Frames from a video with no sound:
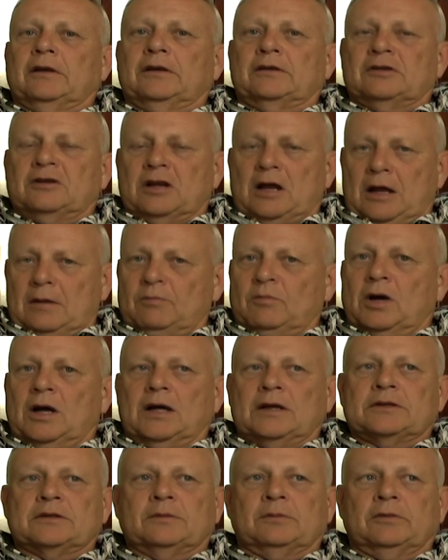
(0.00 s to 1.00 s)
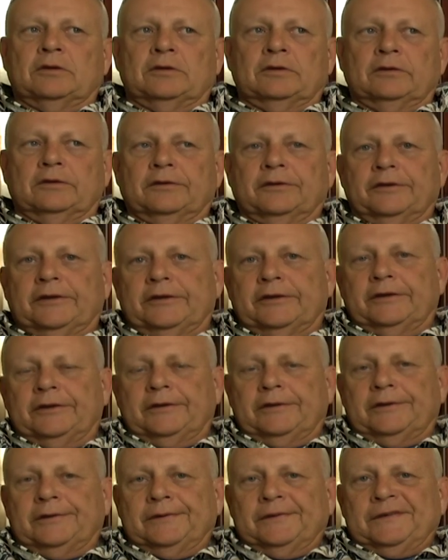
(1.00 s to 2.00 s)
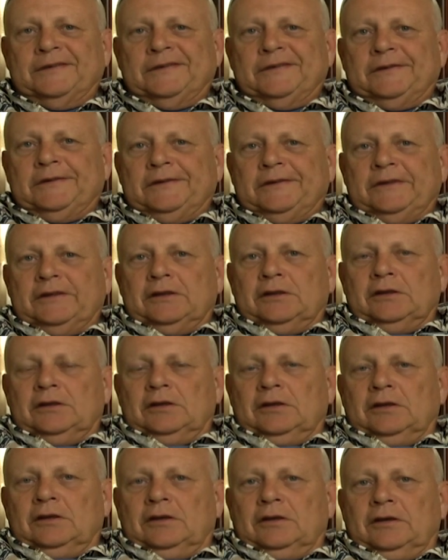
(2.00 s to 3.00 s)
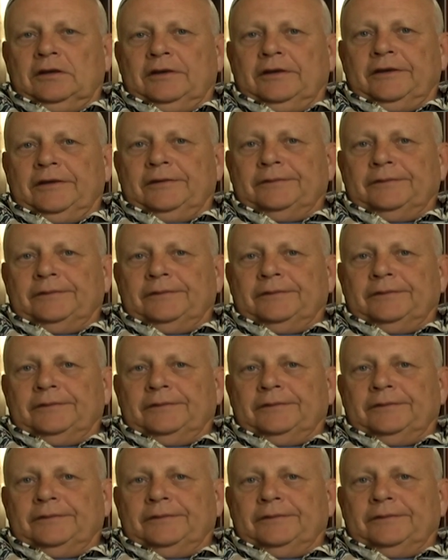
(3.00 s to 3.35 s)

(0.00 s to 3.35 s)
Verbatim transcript: It's not possible. The uh,